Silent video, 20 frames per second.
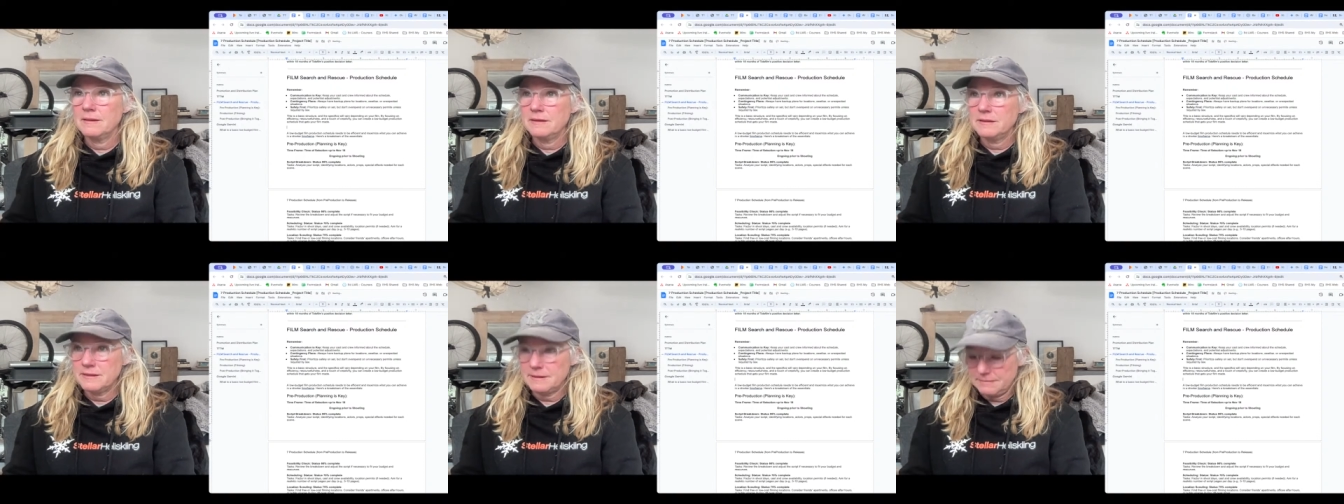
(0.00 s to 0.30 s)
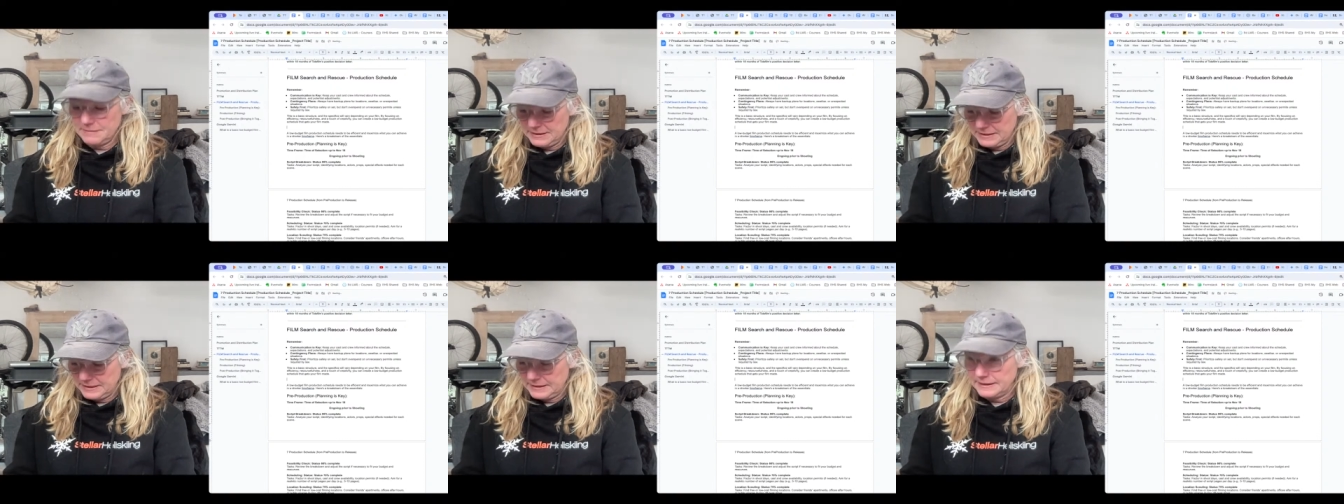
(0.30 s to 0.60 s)

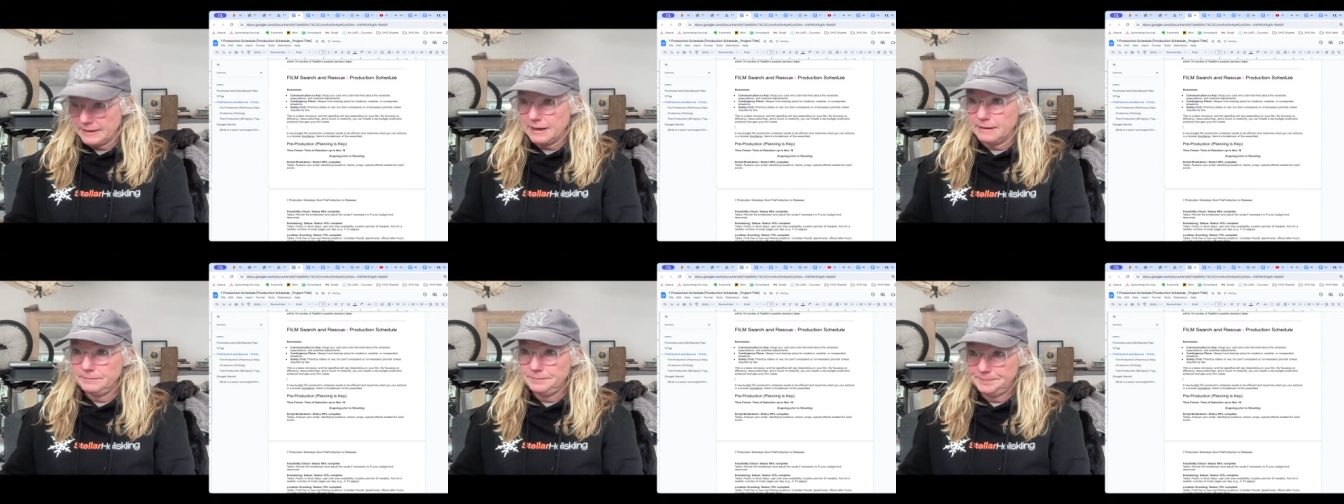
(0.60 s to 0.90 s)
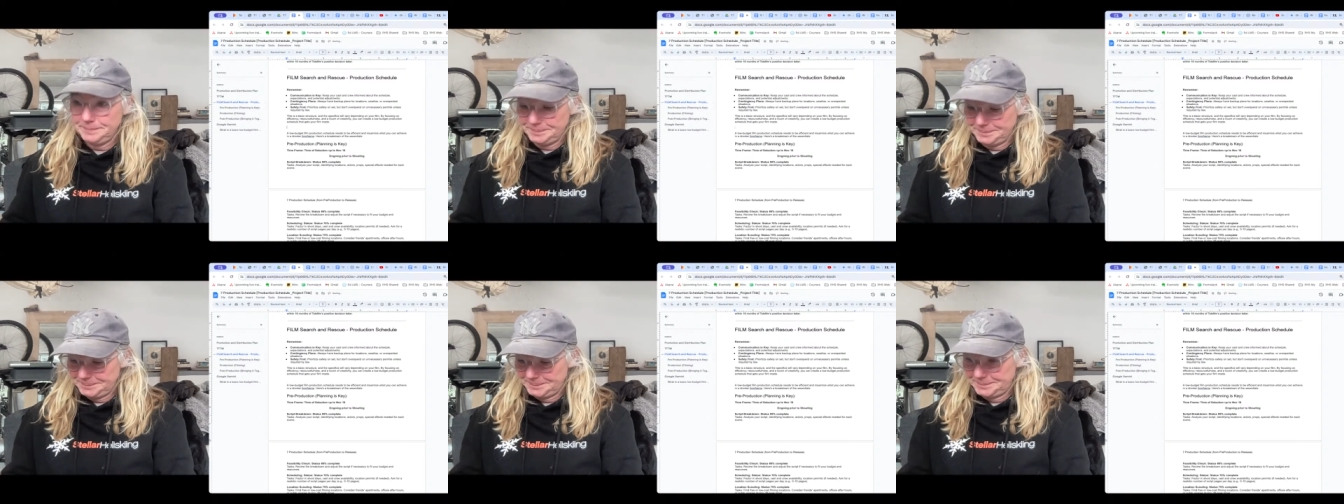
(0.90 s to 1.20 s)
Something like that.
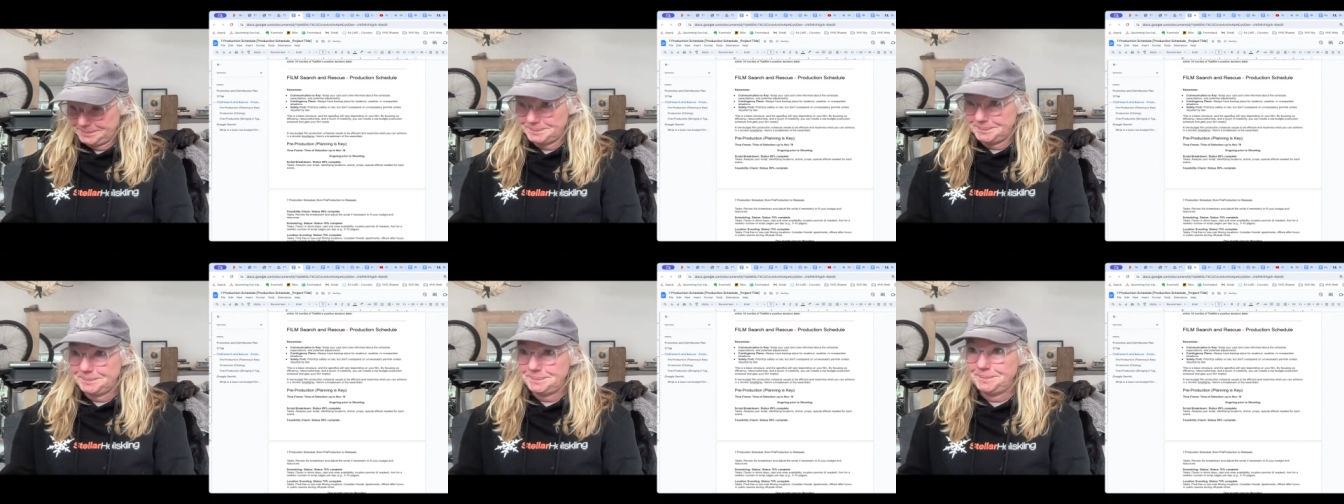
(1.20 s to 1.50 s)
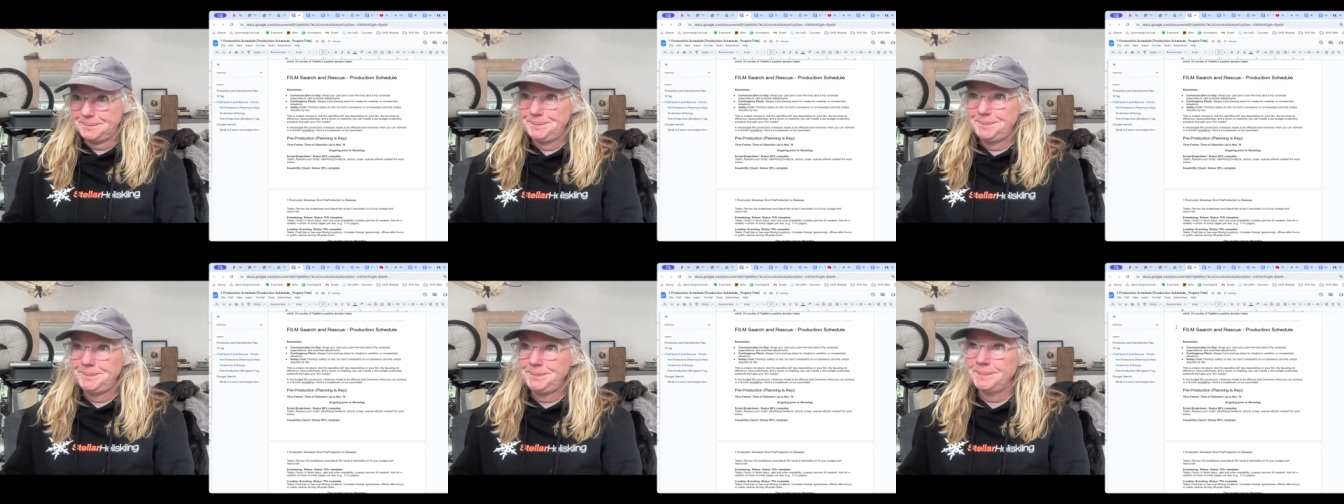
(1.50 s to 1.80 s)

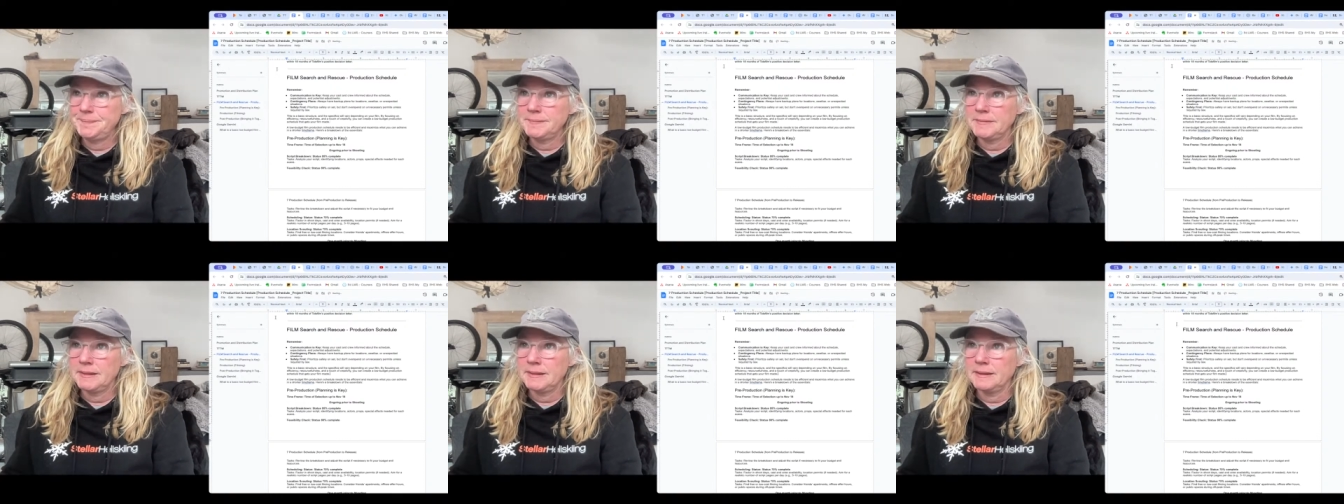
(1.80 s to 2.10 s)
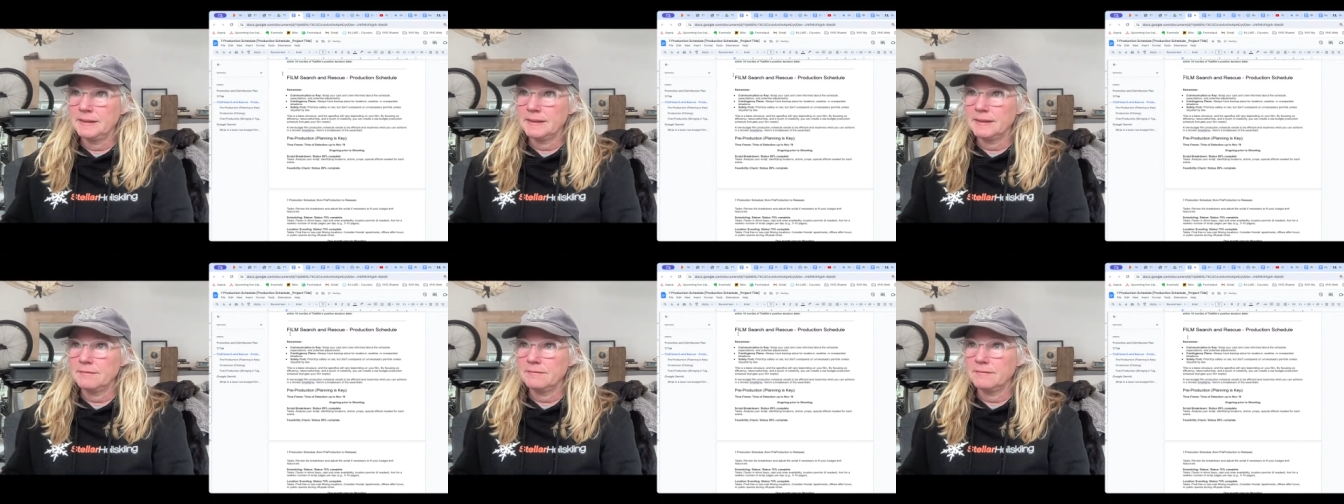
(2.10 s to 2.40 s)

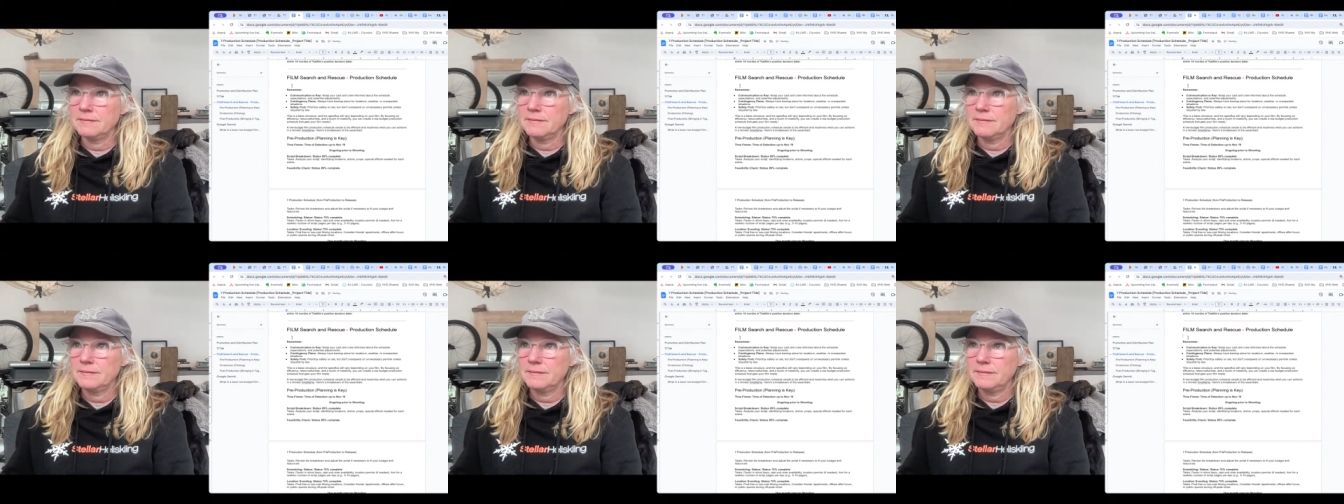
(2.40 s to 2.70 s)
And I can...